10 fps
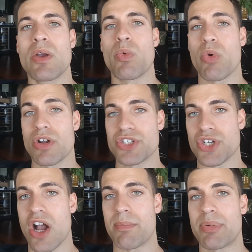
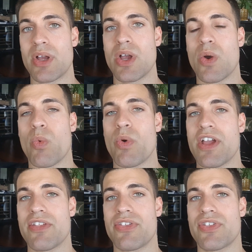workshop
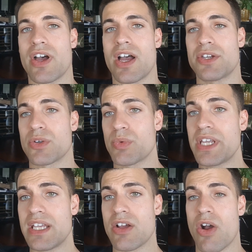with
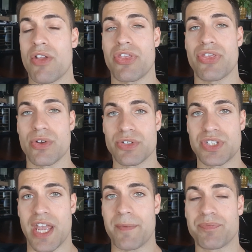Noreen on
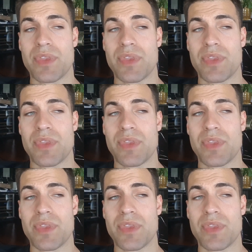Thursday.